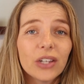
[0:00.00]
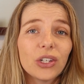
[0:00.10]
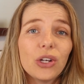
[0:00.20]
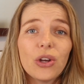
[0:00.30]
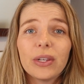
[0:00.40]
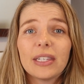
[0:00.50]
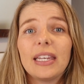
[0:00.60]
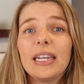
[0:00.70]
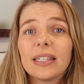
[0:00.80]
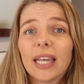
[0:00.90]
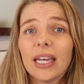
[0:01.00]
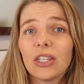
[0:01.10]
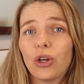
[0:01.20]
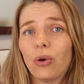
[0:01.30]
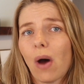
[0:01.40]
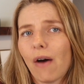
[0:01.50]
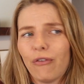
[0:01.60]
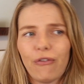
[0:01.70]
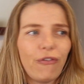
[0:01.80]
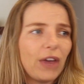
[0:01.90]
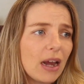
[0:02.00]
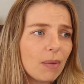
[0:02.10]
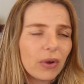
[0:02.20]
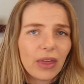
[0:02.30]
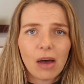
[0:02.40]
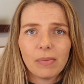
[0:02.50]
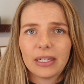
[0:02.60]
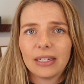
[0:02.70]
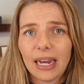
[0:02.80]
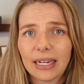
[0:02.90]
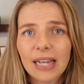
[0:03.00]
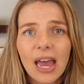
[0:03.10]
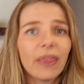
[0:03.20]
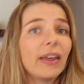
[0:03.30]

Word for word: So, you know, it's these kids who are fed up with our mistakes.